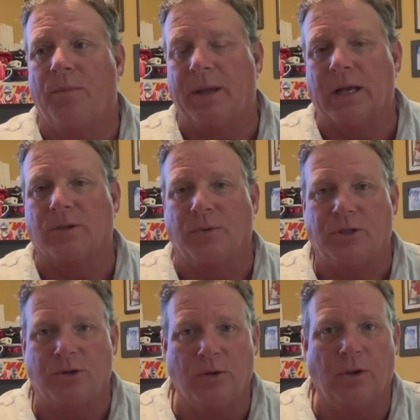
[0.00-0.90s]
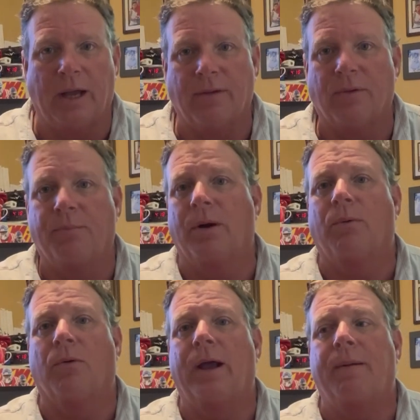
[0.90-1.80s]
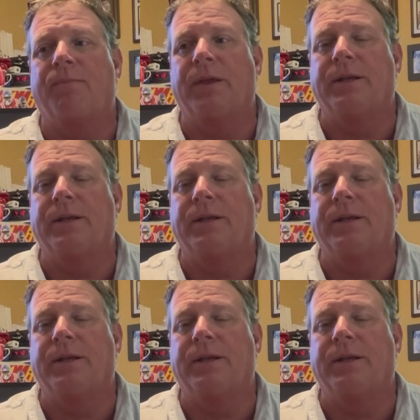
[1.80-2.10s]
because we do have the bubble wrap that